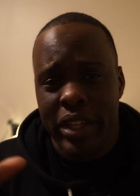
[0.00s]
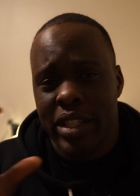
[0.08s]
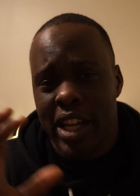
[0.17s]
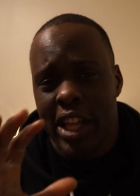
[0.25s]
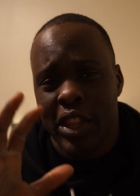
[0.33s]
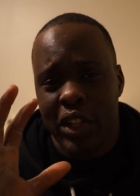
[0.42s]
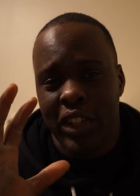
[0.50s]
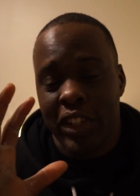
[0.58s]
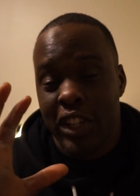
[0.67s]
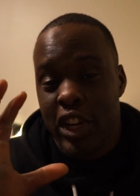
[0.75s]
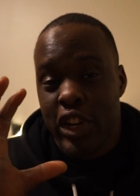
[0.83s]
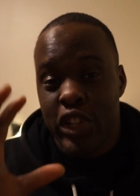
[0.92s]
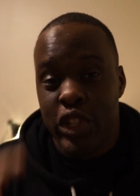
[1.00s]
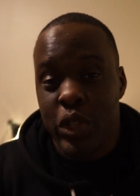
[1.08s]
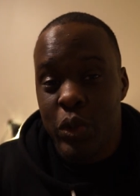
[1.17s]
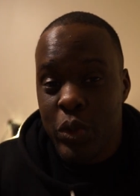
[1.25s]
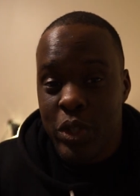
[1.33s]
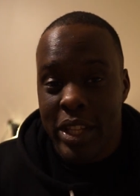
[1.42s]
these other
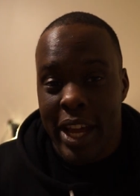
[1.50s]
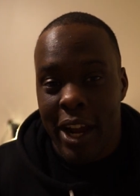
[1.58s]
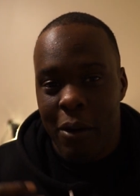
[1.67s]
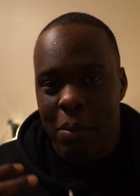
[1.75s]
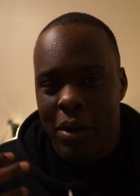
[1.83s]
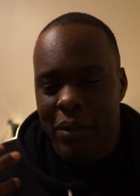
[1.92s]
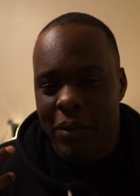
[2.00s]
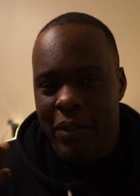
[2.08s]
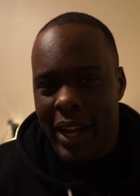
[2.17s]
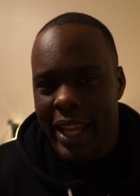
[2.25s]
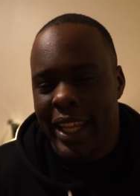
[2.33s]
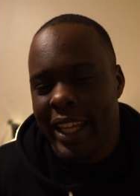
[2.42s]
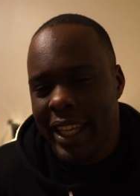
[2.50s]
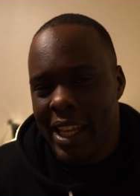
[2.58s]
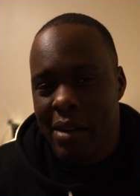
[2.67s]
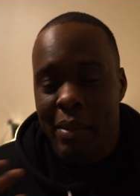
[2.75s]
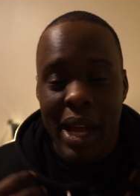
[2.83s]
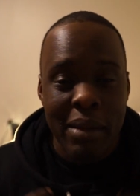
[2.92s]
shoes that are providing,
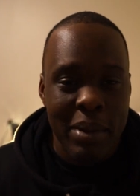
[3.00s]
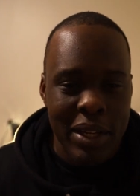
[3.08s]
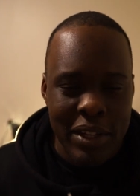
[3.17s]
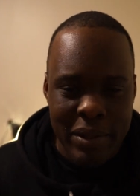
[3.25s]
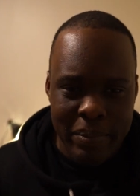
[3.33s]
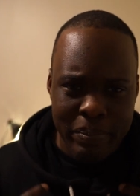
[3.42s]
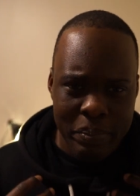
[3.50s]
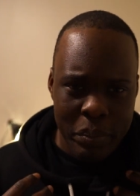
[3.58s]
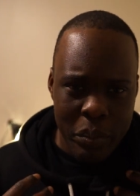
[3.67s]
in my opinion,